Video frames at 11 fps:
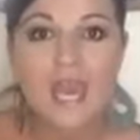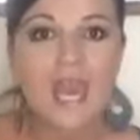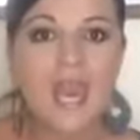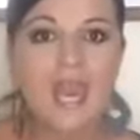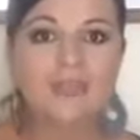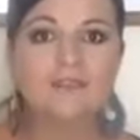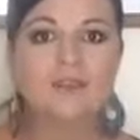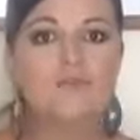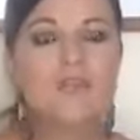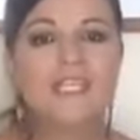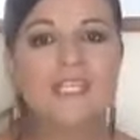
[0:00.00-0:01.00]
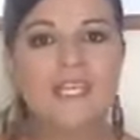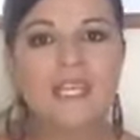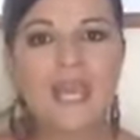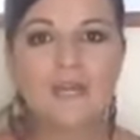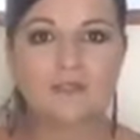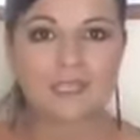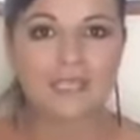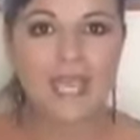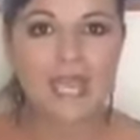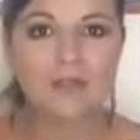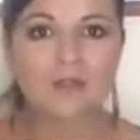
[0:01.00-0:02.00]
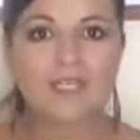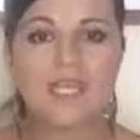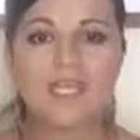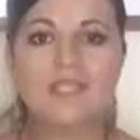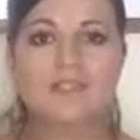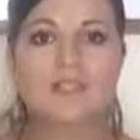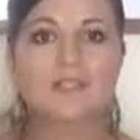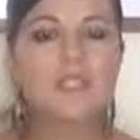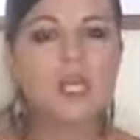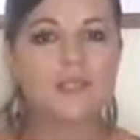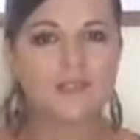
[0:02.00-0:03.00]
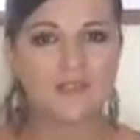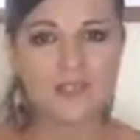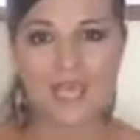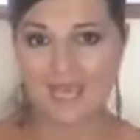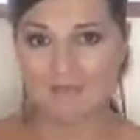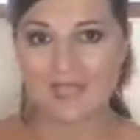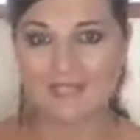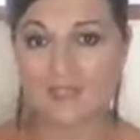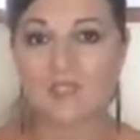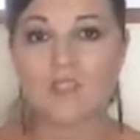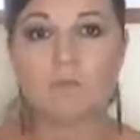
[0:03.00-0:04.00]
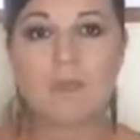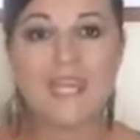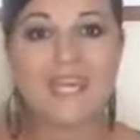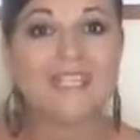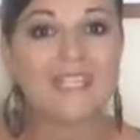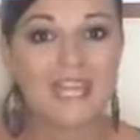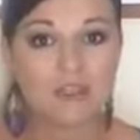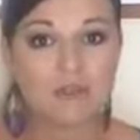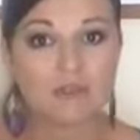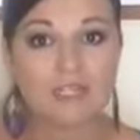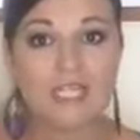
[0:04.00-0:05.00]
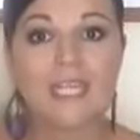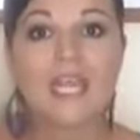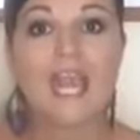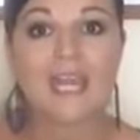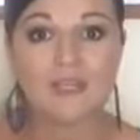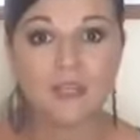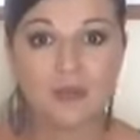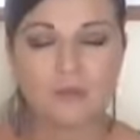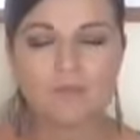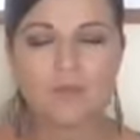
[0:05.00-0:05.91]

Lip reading: And reading out loud is not the same as speaking naturally, I know.